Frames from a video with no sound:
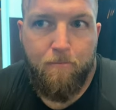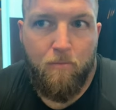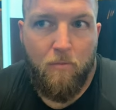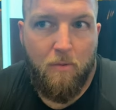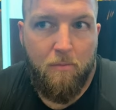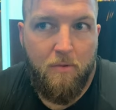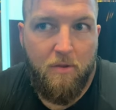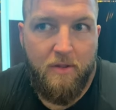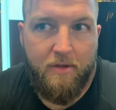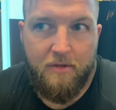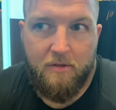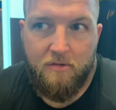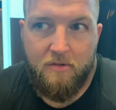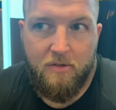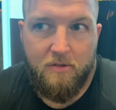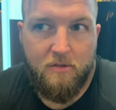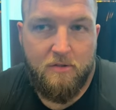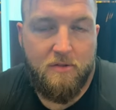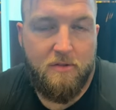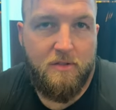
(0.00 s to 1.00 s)
I mean, like you
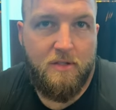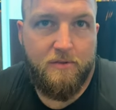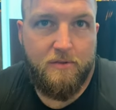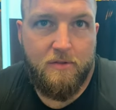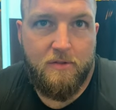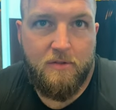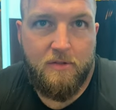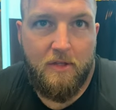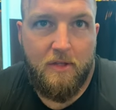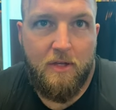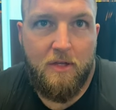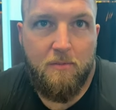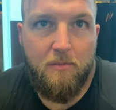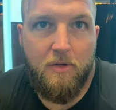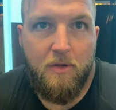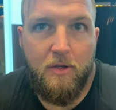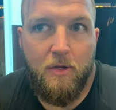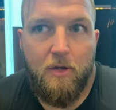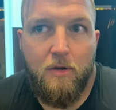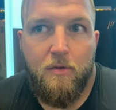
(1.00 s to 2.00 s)
said, just a different scheme,
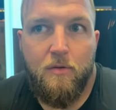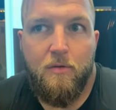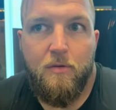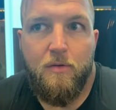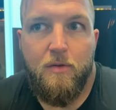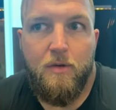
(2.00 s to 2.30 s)
you know.